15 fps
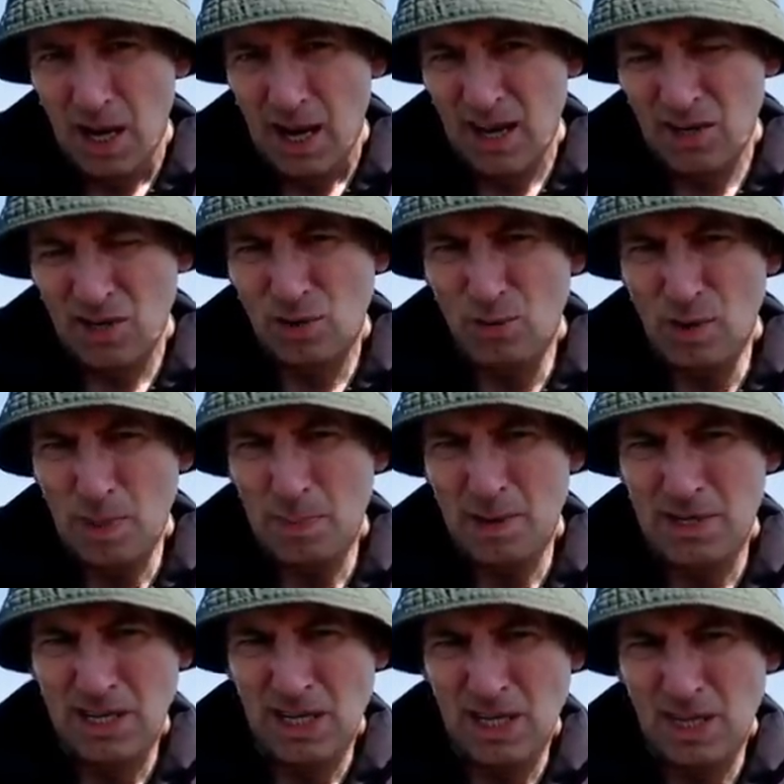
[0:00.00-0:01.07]
And I just
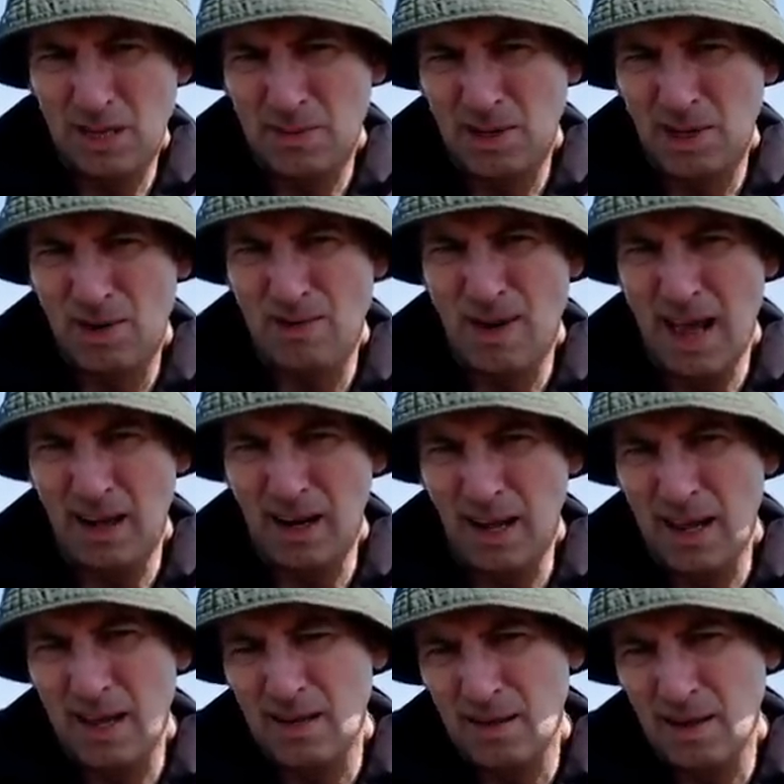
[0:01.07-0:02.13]
reposition them
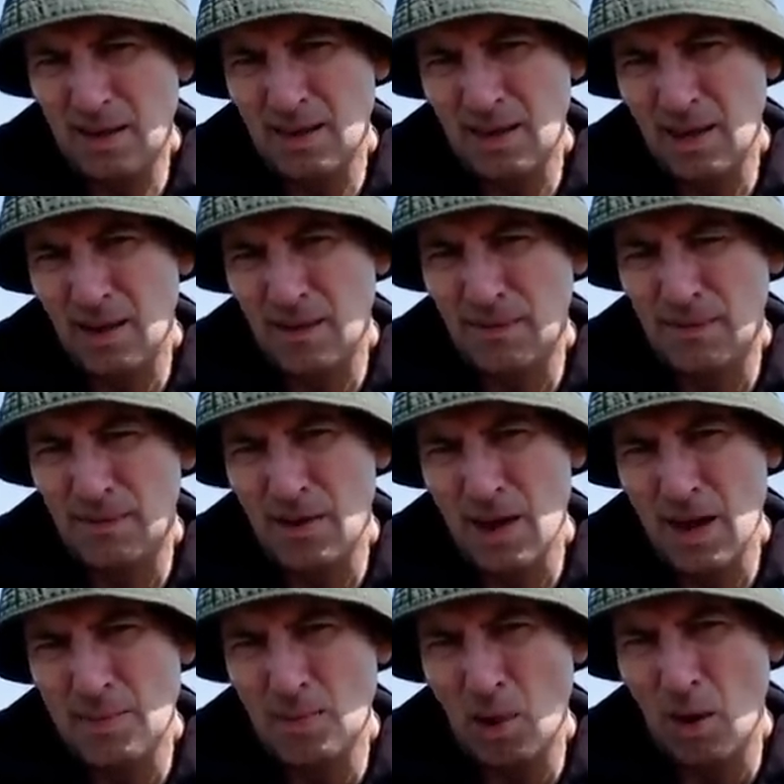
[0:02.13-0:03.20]
correctly in the
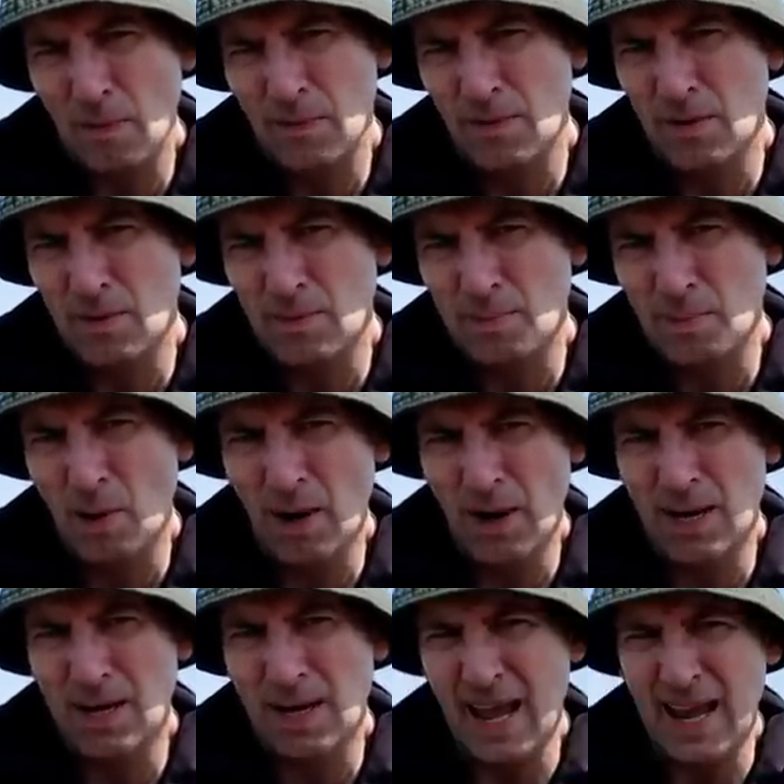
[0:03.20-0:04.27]
frame, often
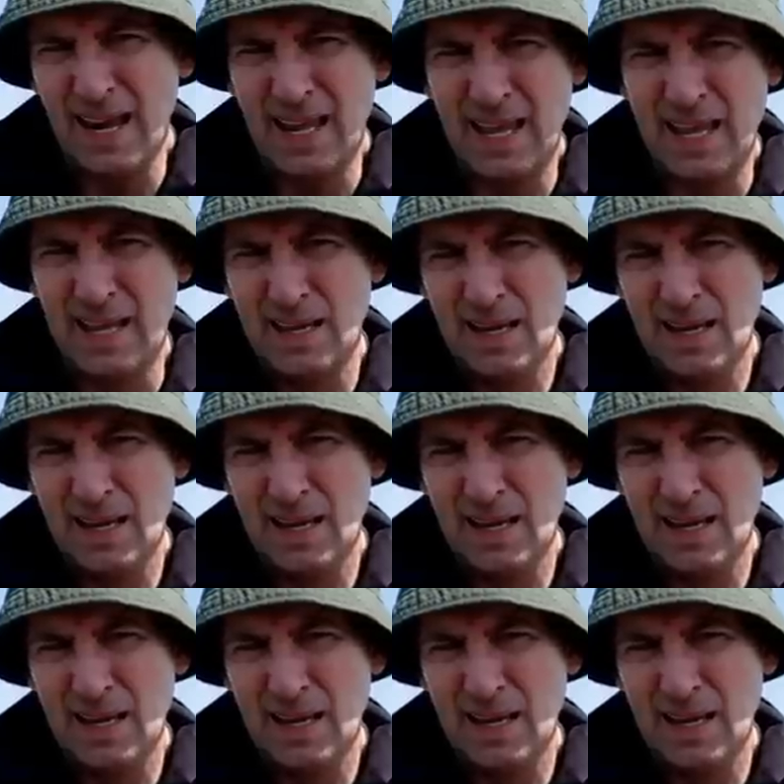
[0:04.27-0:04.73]
putting any